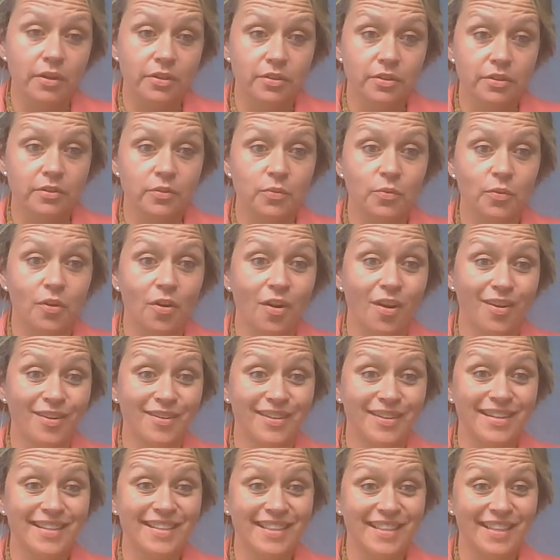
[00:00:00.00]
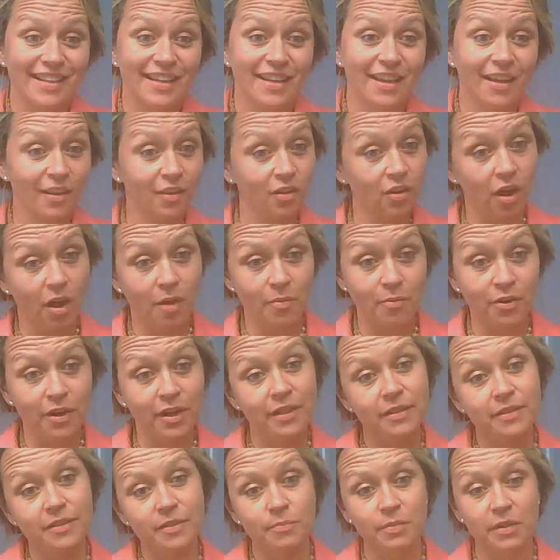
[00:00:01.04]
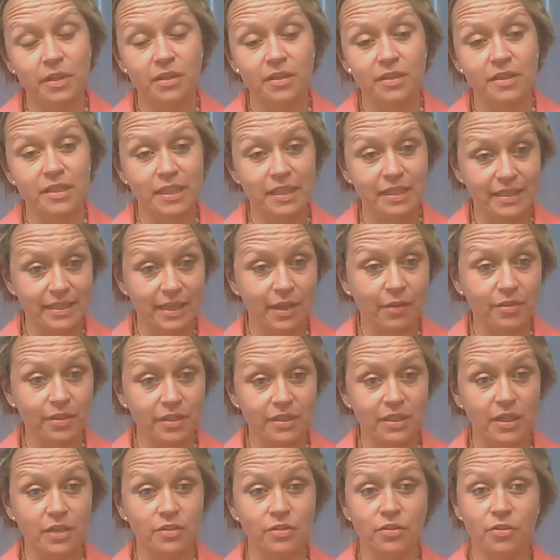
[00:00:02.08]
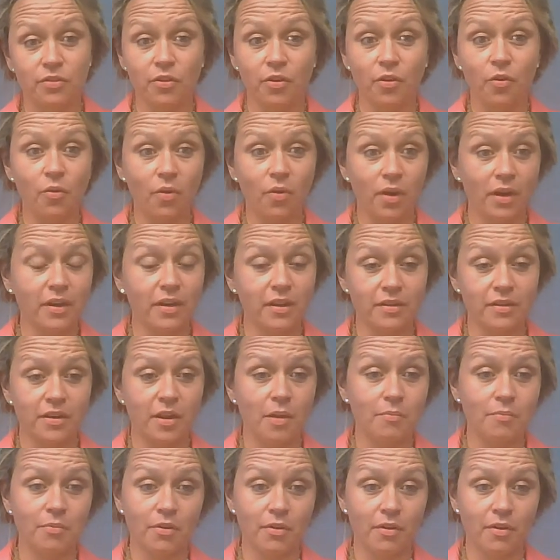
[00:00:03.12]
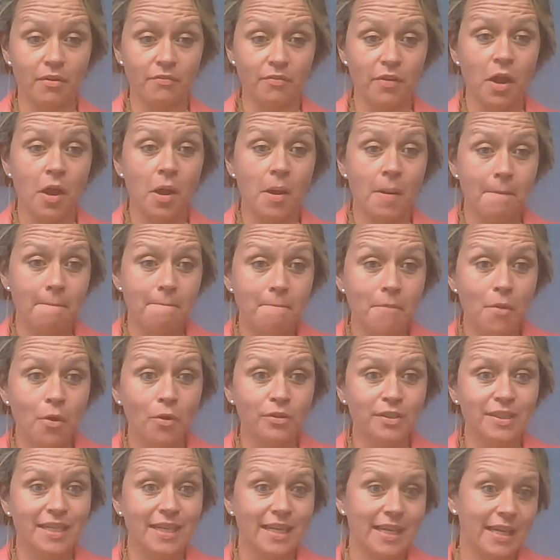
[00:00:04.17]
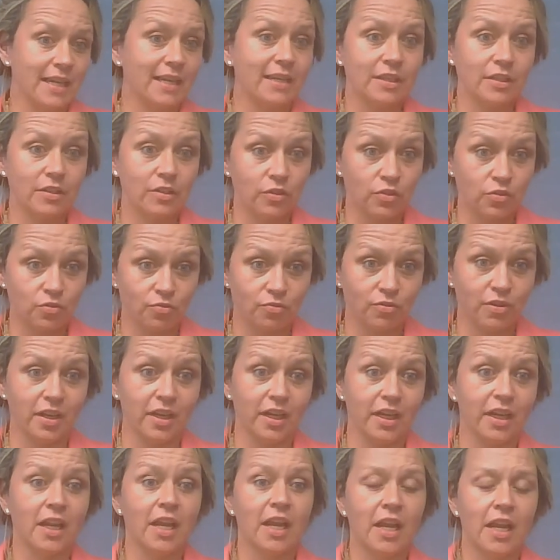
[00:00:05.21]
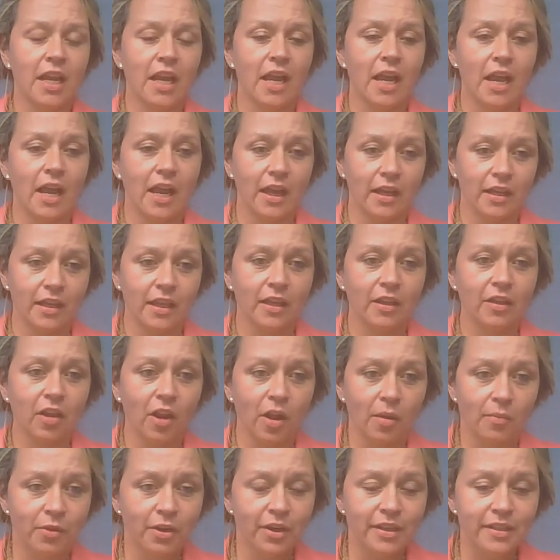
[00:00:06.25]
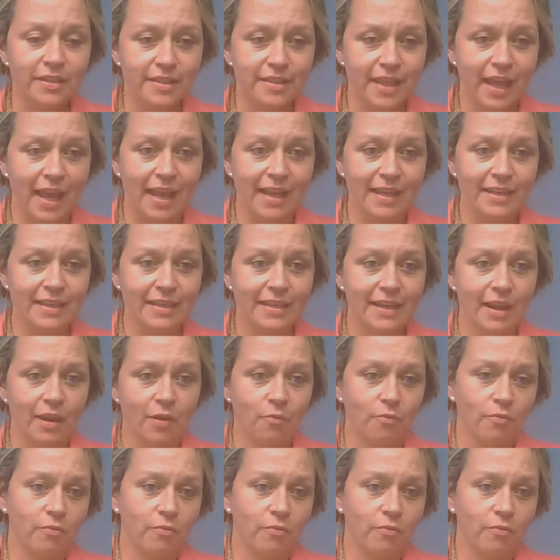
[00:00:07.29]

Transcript: questions were on the conglomerates because in Southeast Asia there are quite a number of multi-industry uh, conglomerates that